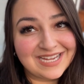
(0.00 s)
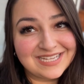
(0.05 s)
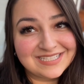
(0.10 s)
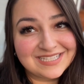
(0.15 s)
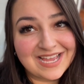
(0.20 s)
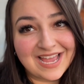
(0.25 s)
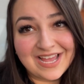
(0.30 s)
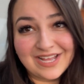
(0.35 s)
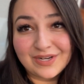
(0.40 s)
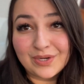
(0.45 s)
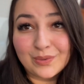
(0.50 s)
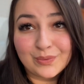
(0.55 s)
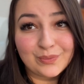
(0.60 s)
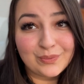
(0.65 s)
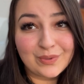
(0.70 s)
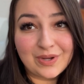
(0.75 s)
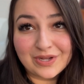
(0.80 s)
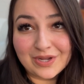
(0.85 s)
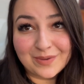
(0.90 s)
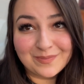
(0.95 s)
guys
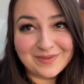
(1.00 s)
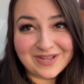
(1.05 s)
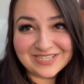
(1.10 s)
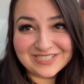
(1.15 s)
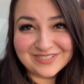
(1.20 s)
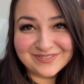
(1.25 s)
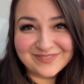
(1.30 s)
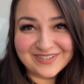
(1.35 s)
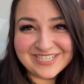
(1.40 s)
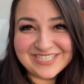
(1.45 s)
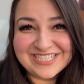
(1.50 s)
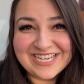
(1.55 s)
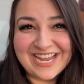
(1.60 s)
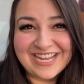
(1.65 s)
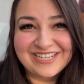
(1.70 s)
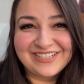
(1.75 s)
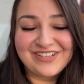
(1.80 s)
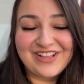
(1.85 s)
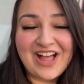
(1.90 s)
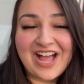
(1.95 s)
and welcome back to my
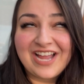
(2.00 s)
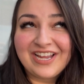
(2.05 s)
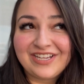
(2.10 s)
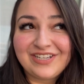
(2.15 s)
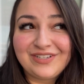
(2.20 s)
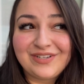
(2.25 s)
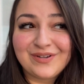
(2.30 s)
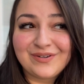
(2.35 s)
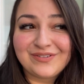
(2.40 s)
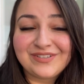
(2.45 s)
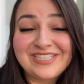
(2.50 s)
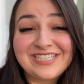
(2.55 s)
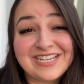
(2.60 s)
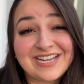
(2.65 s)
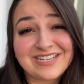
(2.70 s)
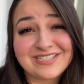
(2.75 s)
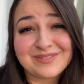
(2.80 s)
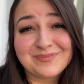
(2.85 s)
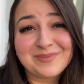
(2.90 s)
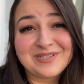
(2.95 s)
channel. I know
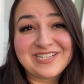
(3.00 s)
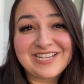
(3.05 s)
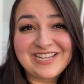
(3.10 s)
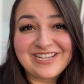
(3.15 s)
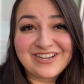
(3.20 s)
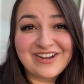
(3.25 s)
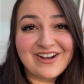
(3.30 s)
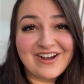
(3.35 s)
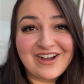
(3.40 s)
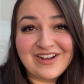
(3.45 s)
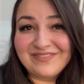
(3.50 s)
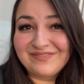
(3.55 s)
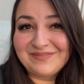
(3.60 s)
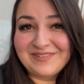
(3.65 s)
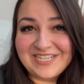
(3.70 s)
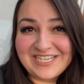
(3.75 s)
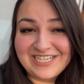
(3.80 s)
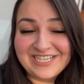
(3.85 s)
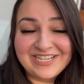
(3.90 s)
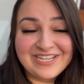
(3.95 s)
it has been a hot
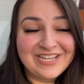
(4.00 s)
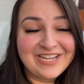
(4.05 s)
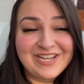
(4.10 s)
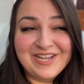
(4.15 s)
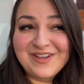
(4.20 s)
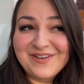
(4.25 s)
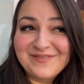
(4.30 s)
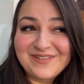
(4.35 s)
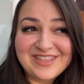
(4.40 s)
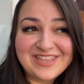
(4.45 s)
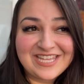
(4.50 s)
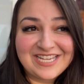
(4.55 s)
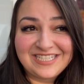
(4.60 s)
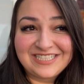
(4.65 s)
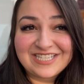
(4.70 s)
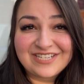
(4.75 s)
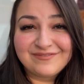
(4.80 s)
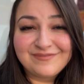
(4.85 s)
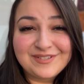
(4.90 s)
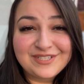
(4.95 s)
minute, but
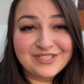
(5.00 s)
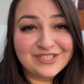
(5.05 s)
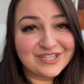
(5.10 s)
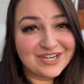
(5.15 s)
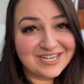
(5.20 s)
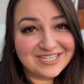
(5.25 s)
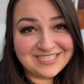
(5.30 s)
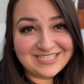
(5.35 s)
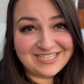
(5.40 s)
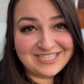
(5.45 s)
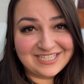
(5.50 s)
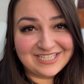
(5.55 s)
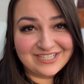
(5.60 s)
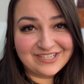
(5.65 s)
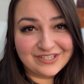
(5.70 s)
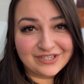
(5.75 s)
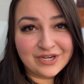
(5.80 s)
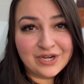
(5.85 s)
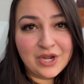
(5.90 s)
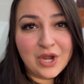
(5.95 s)
things have been crazy
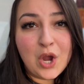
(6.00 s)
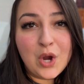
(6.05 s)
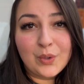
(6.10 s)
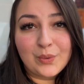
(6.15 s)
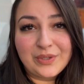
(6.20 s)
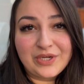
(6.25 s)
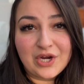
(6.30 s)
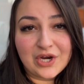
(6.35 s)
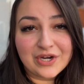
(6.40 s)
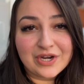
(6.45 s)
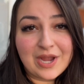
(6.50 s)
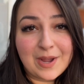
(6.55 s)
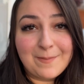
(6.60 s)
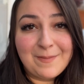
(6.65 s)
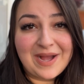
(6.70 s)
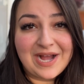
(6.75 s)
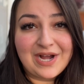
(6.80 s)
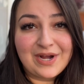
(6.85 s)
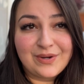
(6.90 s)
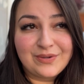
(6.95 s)
here. We are
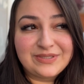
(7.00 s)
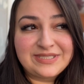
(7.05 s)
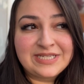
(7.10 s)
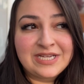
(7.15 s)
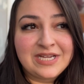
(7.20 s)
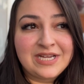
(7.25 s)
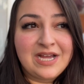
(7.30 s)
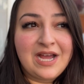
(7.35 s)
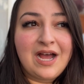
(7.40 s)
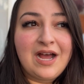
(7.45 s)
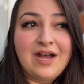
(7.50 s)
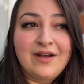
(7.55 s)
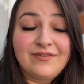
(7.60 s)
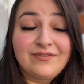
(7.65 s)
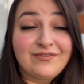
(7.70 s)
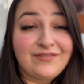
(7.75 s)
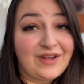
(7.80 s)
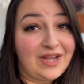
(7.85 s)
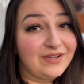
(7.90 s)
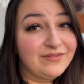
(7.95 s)
about
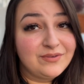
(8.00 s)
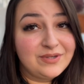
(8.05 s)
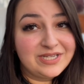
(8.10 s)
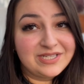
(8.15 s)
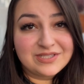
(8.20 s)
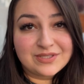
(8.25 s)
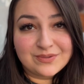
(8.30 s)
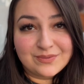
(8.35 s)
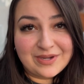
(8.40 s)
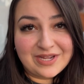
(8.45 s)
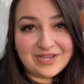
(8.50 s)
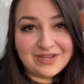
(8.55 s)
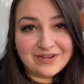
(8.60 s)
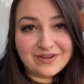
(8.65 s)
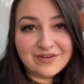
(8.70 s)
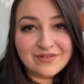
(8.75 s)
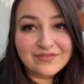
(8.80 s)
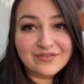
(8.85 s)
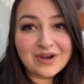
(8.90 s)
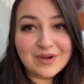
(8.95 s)
five weeks away
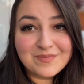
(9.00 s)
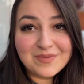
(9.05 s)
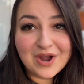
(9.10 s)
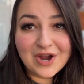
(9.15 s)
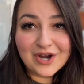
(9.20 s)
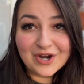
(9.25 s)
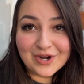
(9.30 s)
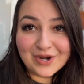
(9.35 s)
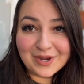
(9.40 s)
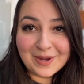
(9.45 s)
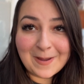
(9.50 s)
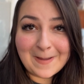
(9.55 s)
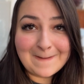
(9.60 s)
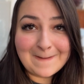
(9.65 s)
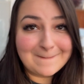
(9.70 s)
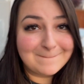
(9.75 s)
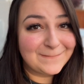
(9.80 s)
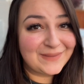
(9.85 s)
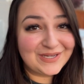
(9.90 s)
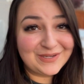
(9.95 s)
from our
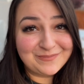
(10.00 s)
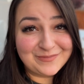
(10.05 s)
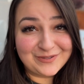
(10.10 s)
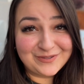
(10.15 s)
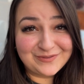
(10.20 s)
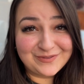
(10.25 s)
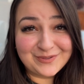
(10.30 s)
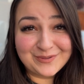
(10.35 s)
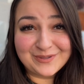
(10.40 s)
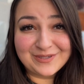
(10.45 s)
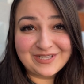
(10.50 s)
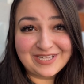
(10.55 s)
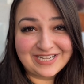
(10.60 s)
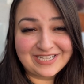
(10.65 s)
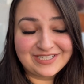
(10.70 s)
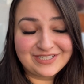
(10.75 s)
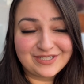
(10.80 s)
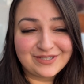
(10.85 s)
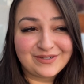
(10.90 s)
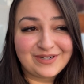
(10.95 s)
big move to
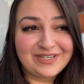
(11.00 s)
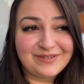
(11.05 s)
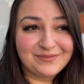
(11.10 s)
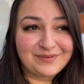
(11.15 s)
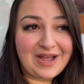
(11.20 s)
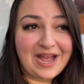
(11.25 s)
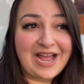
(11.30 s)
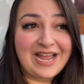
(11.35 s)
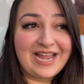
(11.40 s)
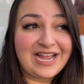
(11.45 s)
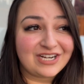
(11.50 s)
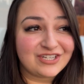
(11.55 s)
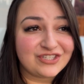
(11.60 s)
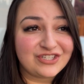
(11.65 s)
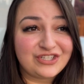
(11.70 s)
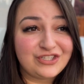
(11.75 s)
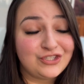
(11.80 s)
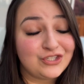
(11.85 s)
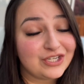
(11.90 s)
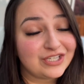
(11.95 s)
Orlando and I
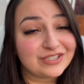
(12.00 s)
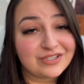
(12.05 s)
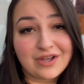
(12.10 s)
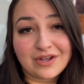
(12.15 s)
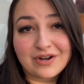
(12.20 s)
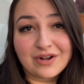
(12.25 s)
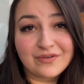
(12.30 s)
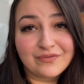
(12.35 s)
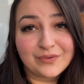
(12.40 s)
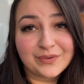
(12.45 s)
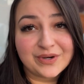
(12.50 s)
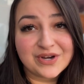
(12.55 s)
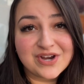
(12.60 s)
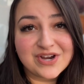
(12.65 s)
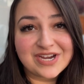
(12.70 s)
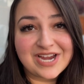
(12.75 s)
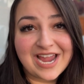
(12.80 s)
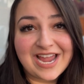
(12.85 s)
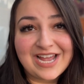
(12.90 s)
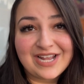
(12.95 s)
actually just got off
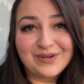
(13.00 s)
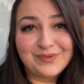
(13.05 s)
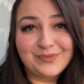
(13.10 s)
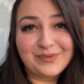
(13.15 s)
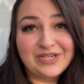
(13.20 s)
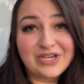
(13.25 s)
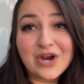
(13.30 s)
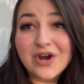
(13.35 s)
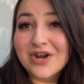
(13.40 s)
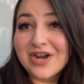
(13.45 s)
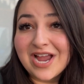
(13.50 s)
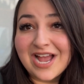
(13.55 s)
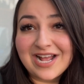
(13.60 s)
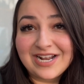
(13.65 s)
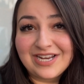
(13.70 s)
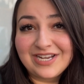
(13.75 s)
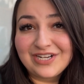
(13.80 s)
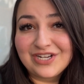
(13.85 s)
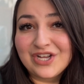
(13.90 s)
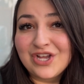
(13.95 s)
work and we are
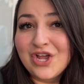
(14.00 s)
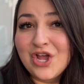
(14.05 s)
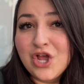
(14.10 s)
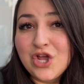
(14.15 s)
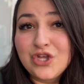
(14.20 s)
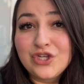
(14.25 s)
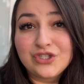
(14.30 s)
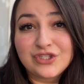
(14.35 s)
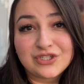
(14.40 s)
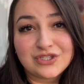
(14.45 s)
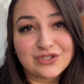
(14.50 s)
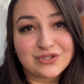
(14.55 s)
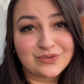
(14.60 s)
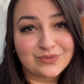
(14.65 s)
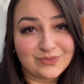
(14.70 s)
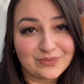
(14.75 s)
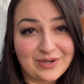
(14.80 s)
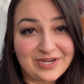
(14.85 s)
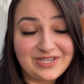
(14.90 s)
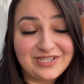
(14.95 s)
heading
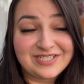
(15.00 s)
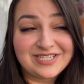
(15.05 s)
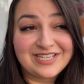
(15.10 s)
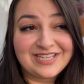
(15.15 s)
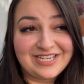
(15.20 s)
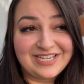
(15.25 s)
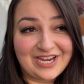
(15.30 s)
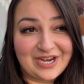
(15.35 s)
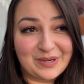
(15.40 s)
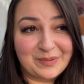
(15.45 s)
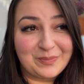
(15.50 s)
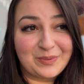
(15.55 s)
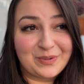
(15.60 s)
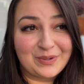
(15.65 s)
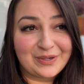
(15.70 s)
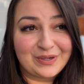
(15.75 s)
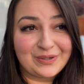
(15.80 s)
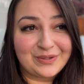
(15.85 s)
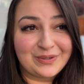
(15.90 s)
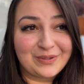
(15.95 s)
straight to the
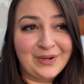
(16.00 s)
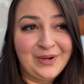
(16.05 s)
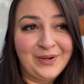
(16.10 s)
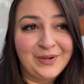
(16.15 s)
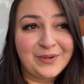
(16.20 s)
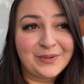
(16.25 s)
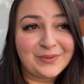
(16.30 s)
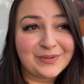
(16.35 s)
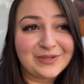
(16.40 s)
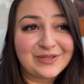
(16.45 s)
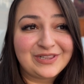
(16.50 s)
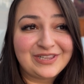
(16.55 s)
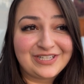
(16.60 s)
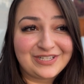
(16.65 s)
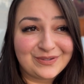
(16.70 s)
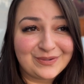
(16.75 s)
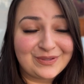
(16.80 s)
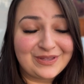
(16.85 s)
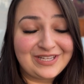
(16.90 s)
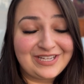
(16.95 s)
airport. We're
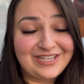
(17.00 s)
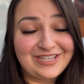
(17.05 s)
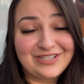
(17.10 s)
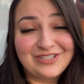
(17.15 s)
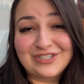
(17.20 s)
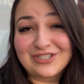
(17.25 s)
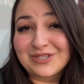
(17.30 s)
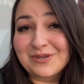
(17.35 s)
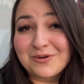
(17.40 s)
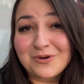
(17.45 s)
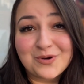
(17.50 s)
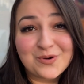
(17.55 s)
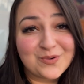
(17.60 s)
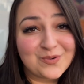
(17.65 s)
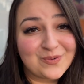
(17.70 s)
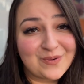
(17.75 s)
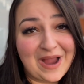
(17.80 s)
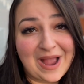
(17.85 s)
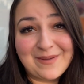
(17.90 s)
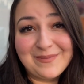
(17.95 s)
literally just
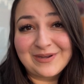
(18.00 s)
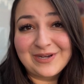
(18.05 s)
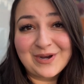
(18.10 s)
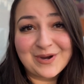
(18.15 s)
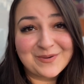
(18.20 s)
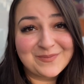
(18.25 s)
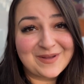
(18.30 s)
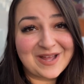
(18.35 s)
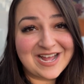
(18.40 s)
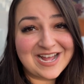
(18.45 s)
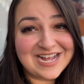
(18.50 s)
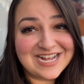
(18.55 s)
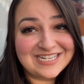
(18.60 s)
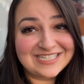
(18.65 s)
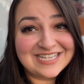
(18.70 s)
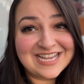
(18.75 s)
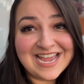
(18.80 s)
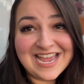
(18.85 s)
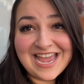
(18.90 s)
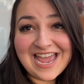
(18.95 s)
grabbing our
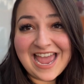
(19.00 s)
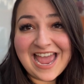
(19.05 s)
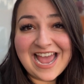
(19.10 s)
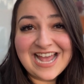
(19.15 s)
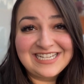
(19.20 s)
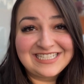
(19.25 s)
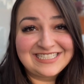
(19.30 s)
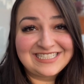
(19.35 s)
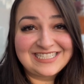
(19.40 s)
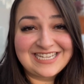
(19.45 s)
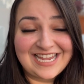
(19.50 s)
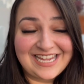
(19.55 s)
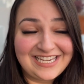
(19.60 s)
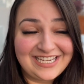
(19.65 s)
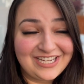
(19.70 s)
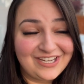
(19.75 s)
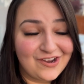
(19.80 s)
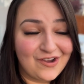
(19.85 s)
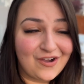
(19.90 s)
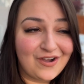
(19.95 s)
bags and
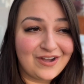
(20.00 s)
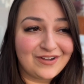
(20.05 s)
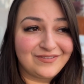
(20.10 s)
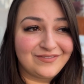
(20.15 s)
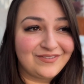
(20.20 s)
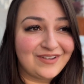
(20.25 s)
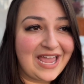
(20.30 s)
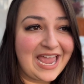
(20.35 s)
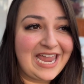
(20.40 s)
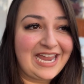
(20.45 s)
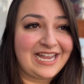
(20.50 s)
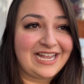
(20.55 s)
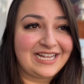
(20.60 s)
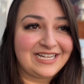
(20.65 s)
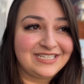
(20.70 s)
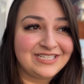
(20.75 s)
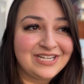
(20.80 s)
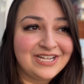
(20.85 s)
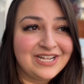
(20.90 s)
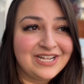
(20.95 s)
taking off and